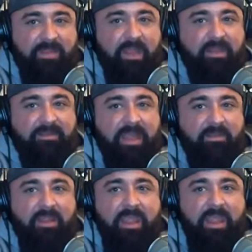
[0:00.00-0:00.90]

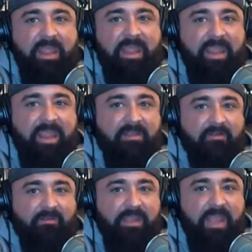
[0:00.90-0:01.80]
knockdown and a
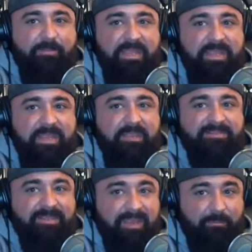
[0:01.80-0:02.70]
VIP
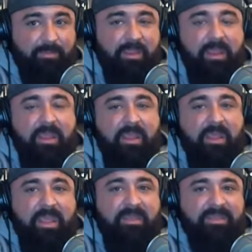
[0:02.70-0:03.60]
tip.
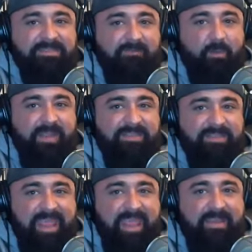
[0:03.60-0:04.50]
And he's giving away
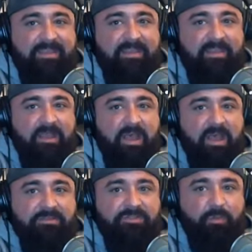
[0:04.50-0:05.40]
10
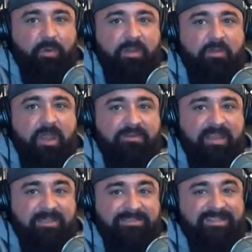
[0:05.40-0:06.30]
2.0
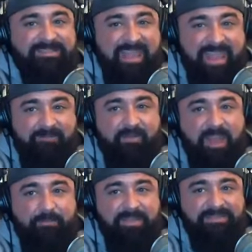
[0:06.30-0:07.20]
knockdowns and 10
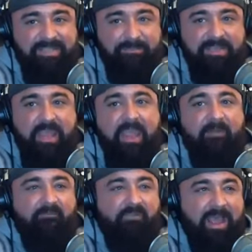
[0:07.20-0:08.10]
VIP tips
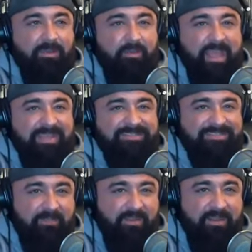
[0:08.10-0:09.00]
valued at
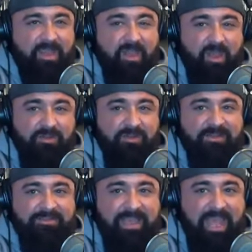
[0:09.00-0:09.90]

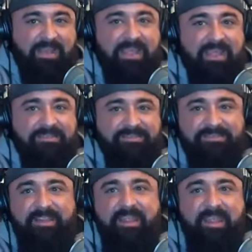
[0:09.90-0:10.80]
$700.